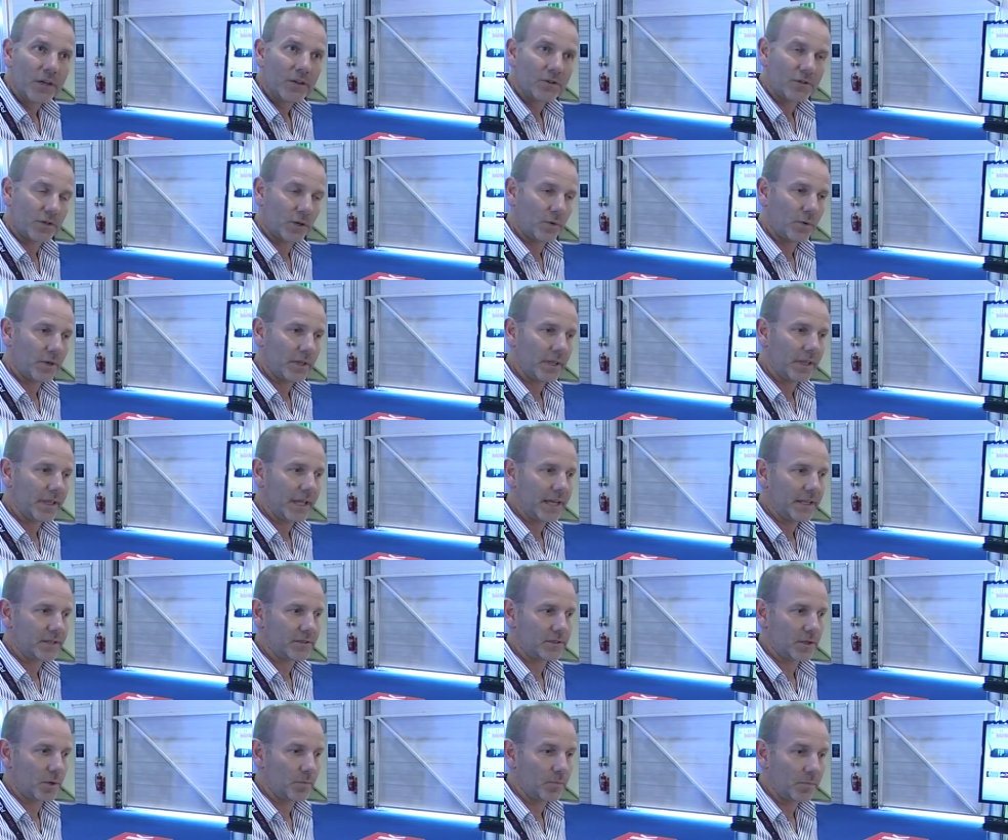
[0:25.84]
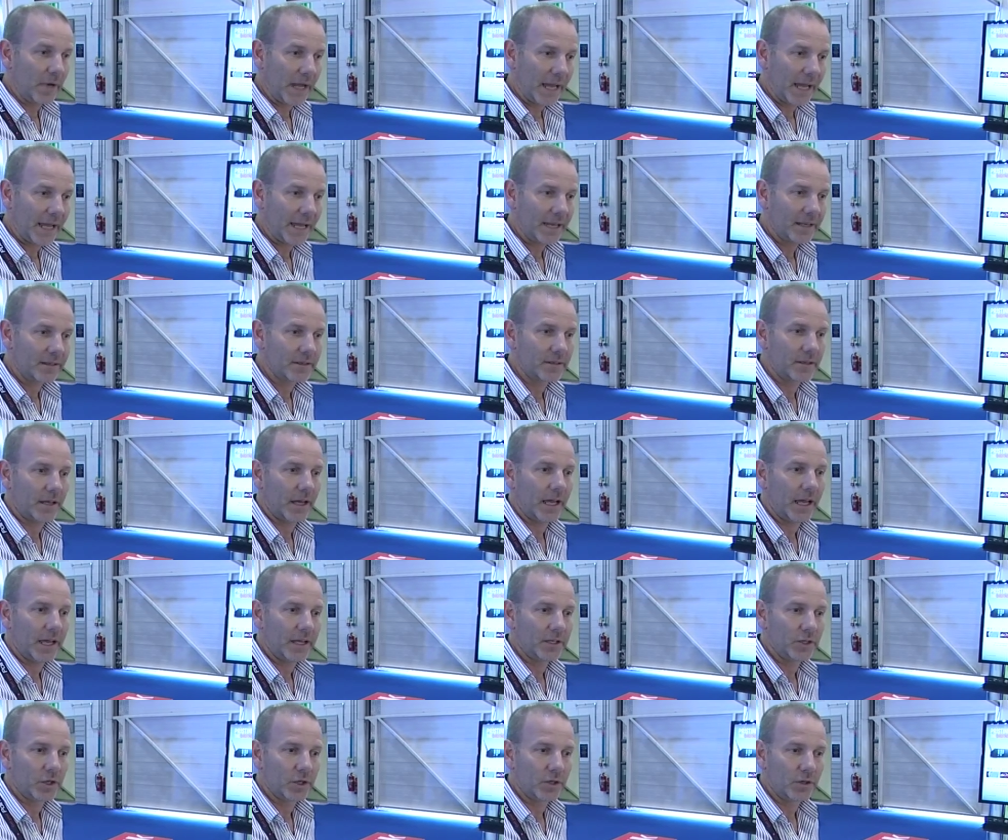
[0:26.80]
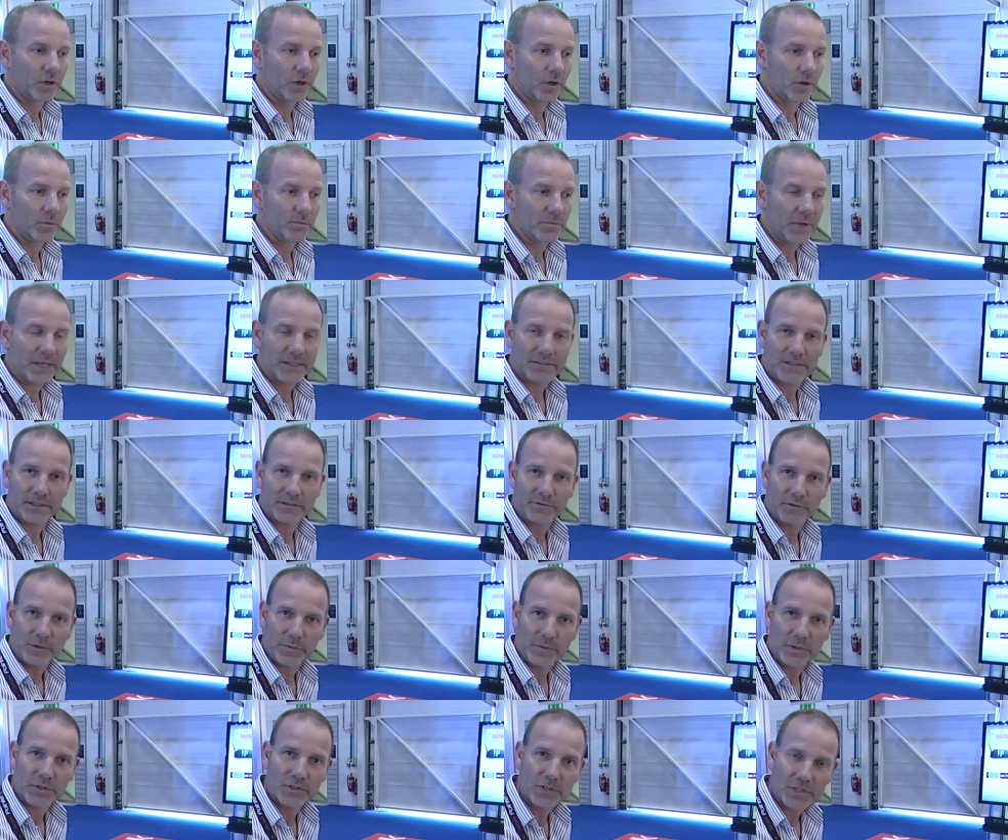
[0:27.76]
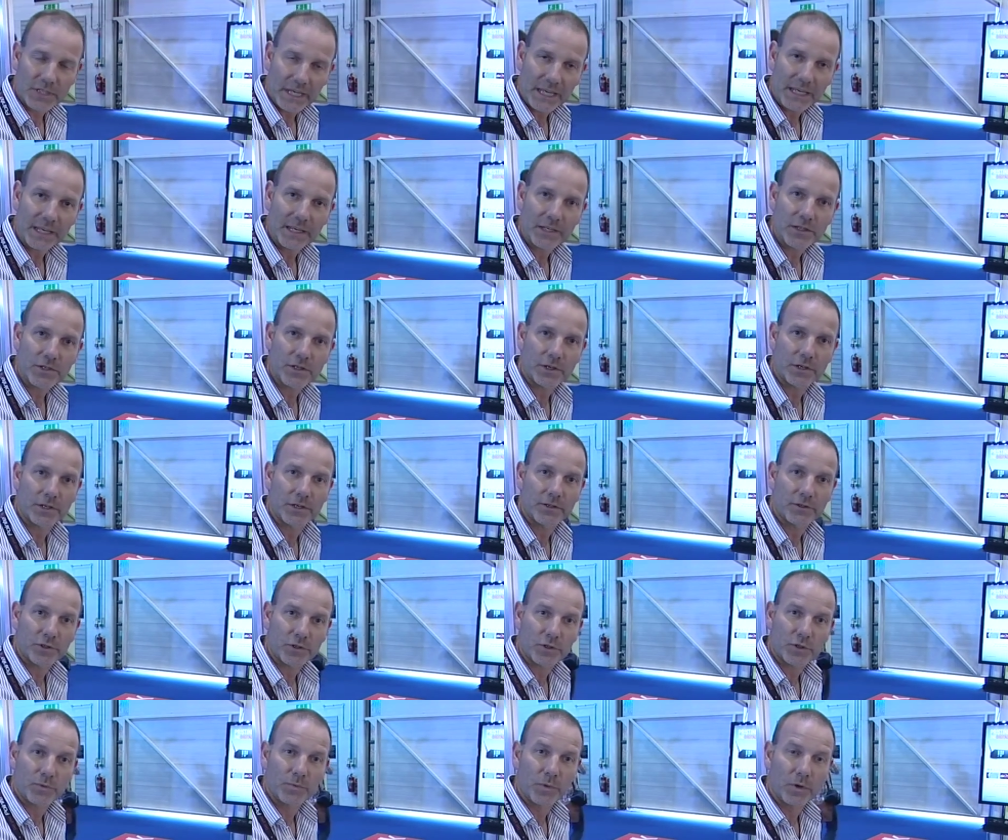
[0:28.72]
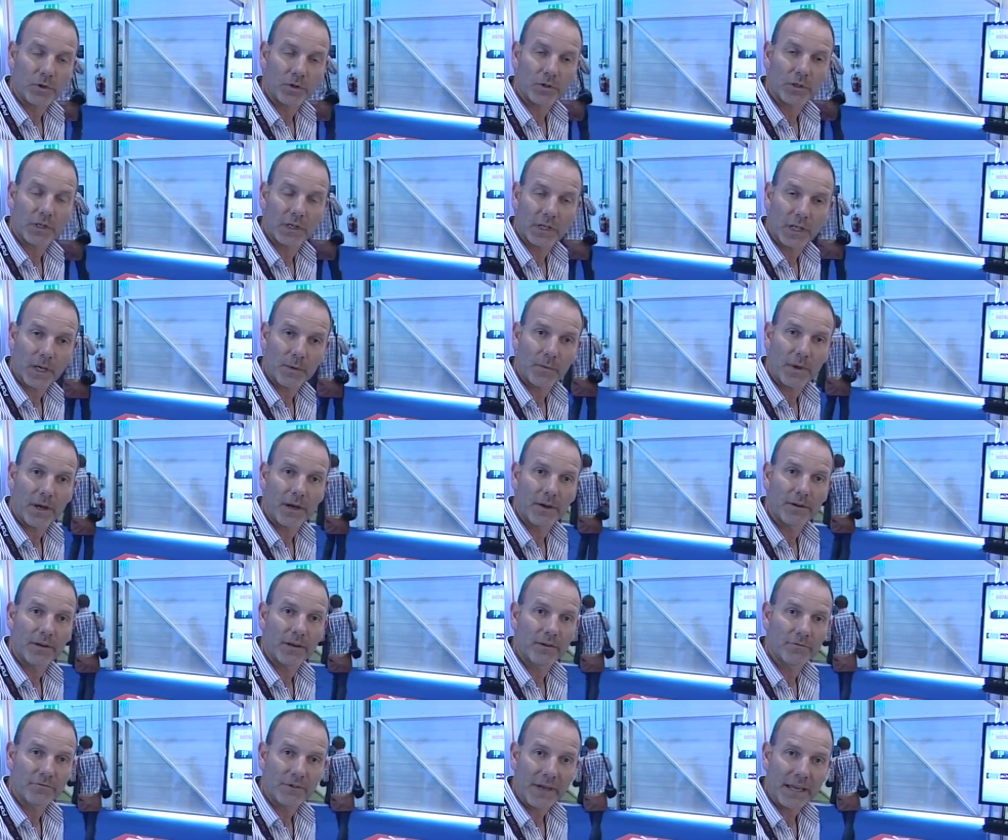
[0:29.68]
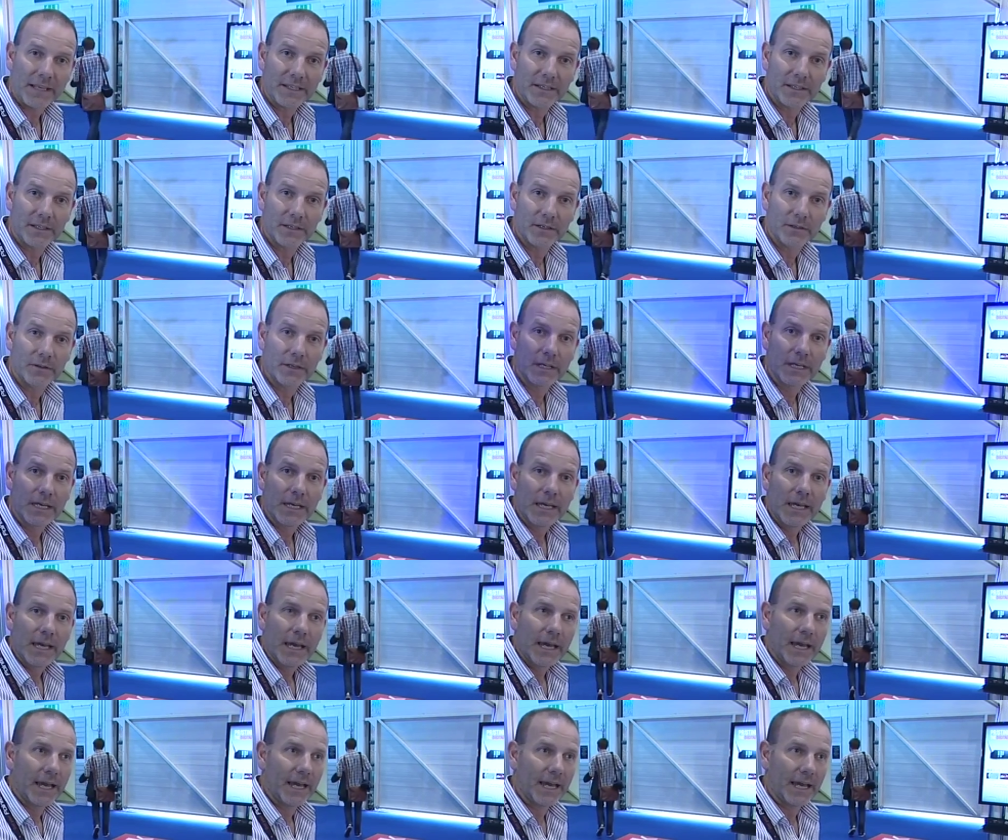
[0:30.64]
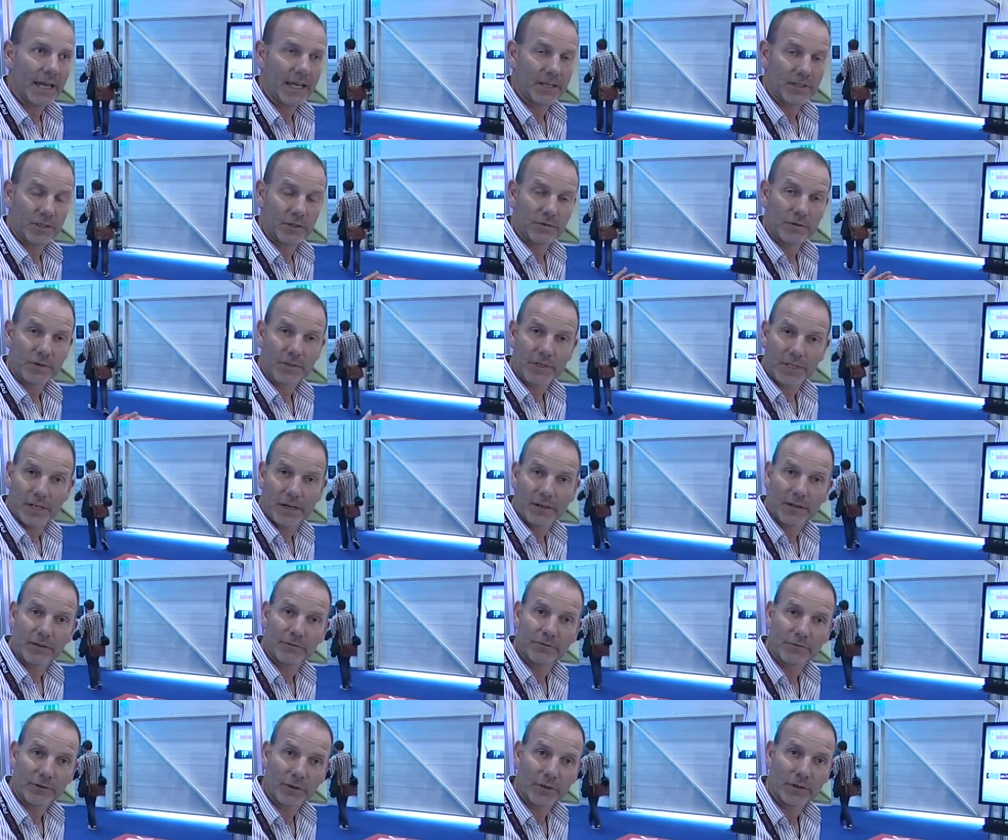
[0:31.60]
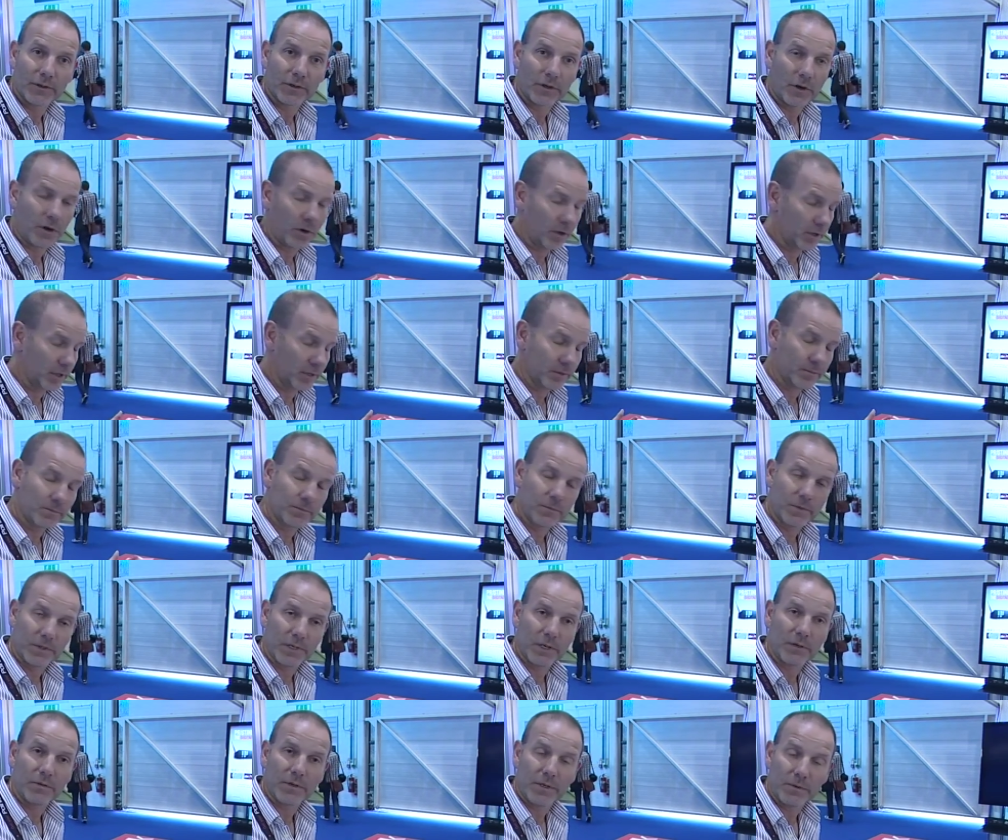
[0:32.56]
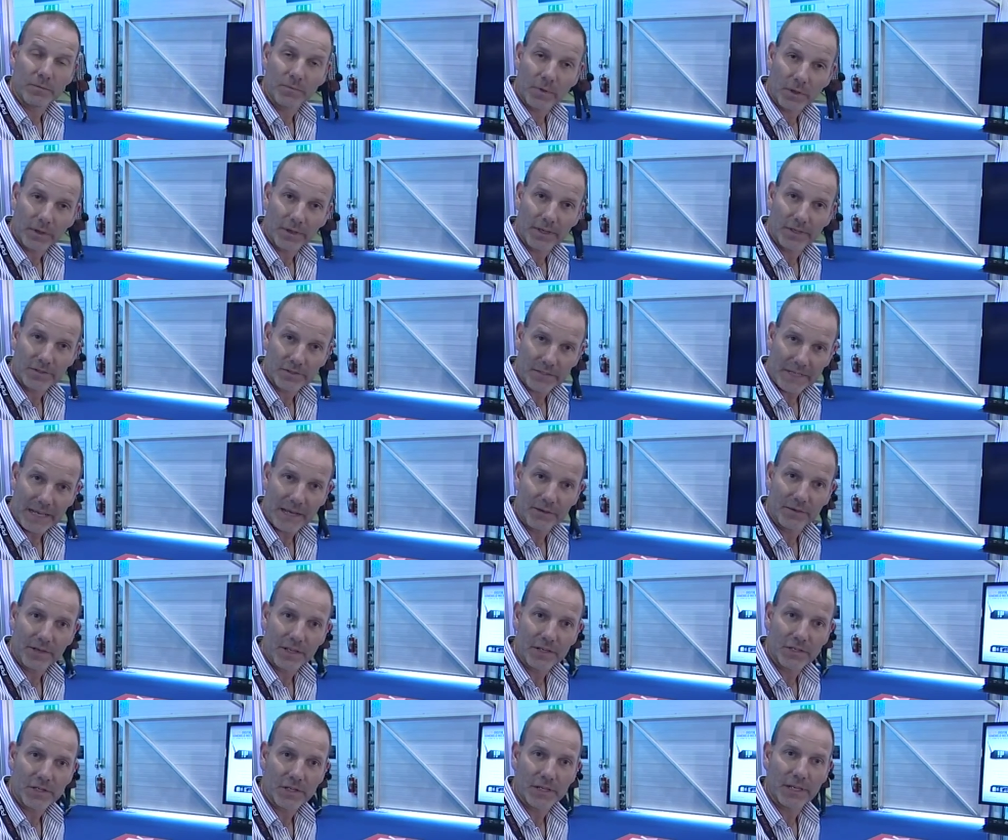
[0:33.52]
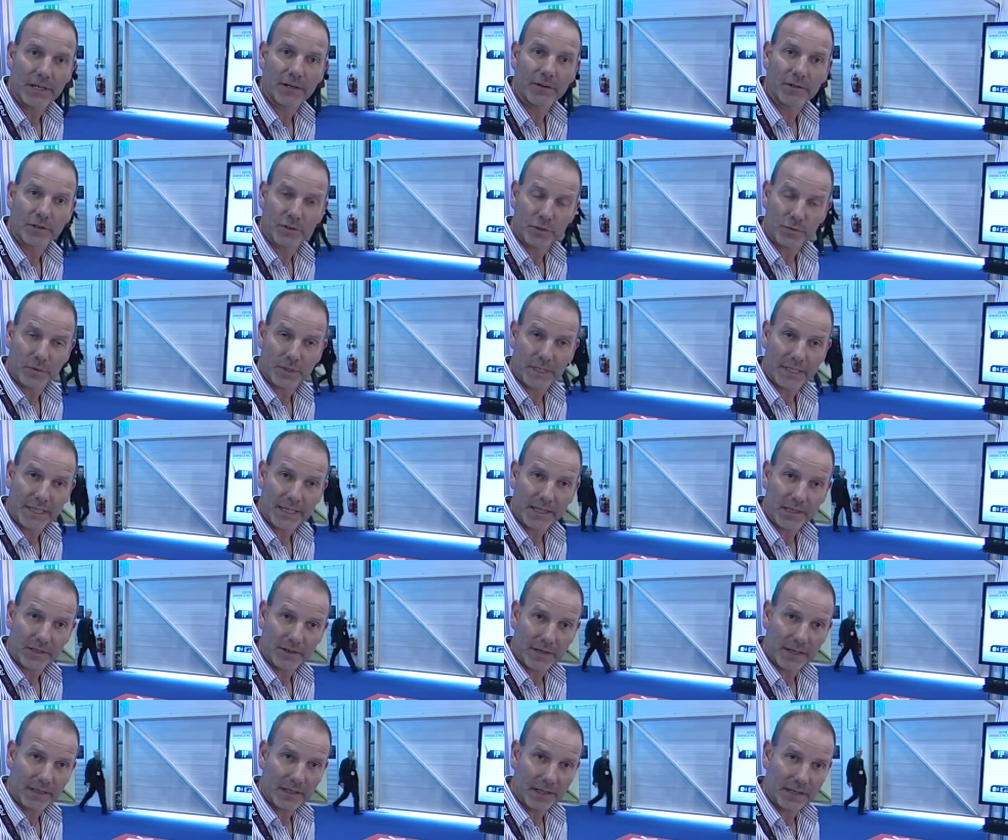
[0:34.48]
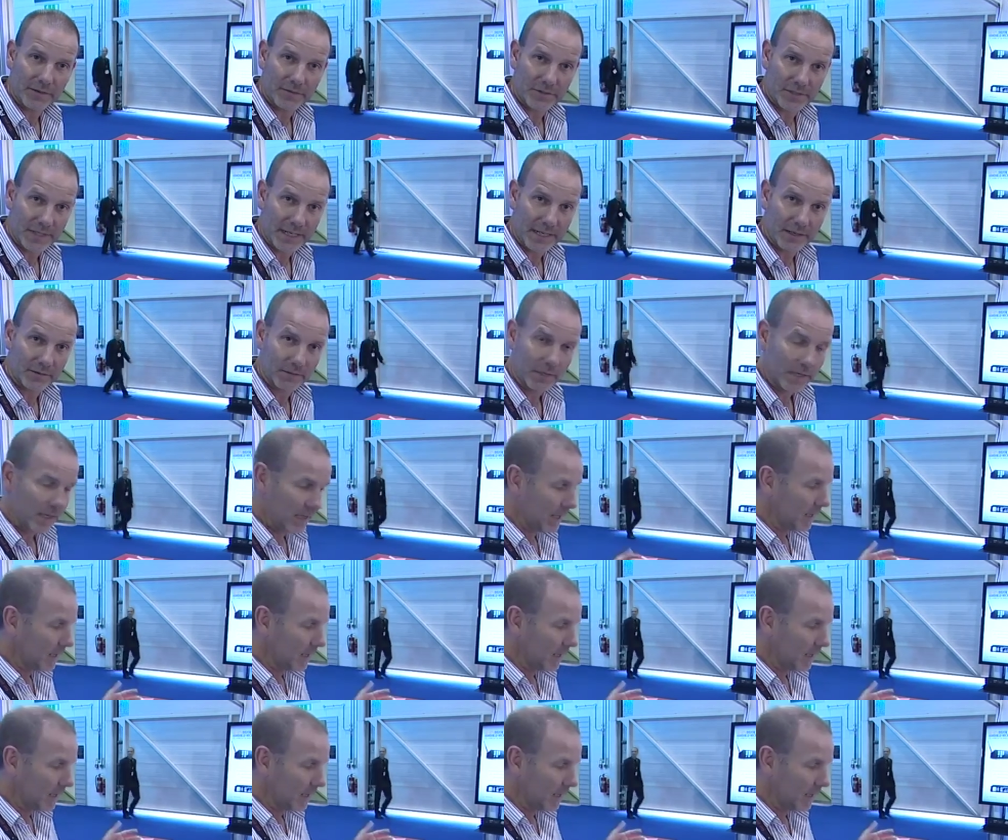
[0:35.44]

So whether that's a band and you're mixing from the stage, or you're a small club owner venue, and you can't afford, or you, you don't employ a sound engineer and you just want to get great live sound.